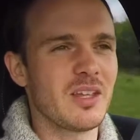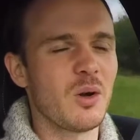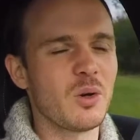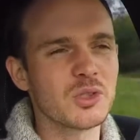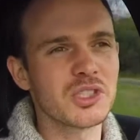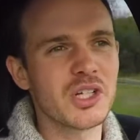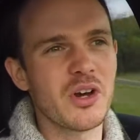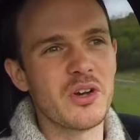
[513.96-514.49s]

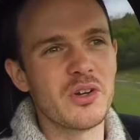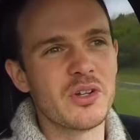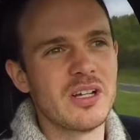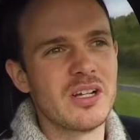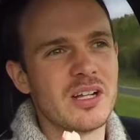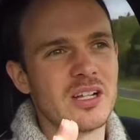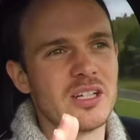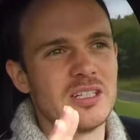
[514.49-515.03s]
also,
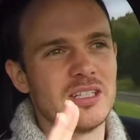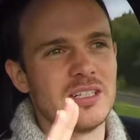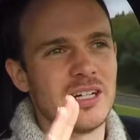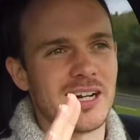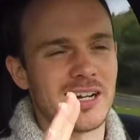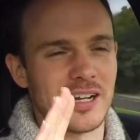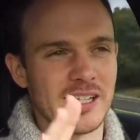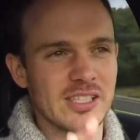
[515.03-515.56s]

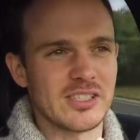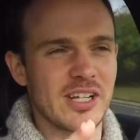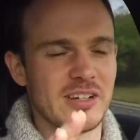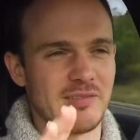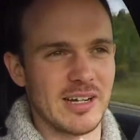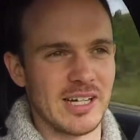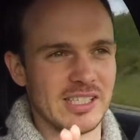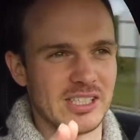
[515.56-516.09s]
unless
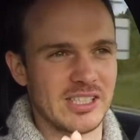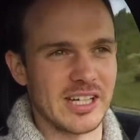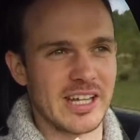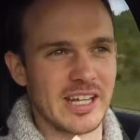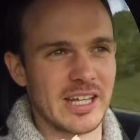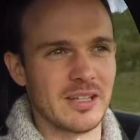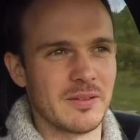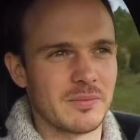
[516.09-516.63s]
they're really
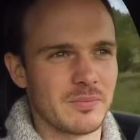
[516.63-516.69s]
sticky,